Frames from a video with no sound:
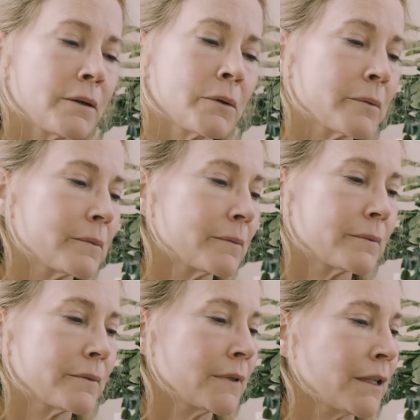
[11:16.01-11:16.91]
There were,
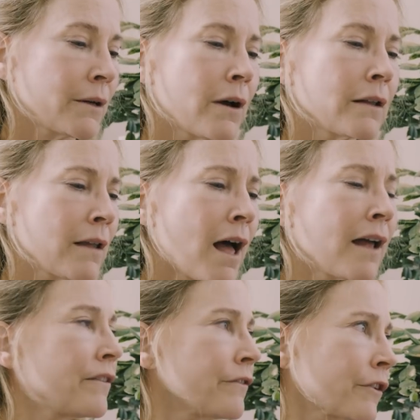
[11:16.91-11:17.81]
a
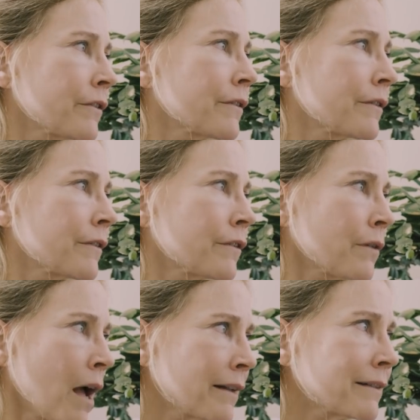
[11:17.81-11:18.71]
lot of
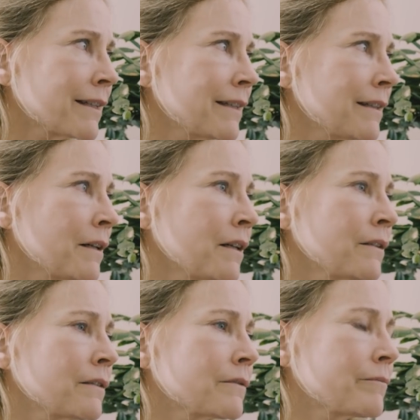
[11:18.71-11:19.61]
chronically
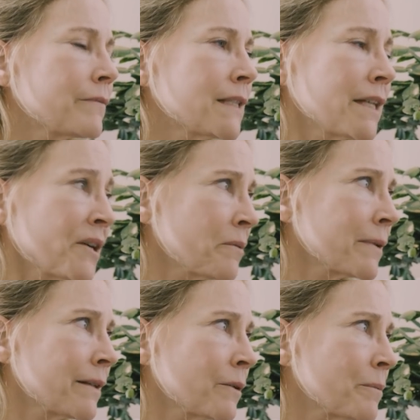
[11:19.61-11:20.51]
ill,
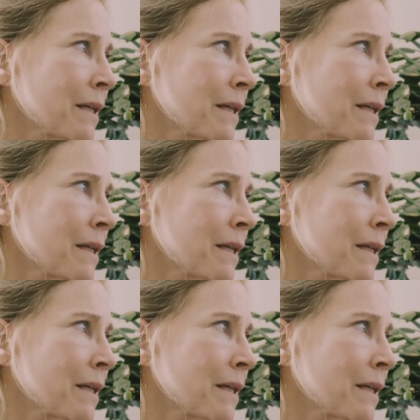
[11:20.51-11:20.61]
terribly ill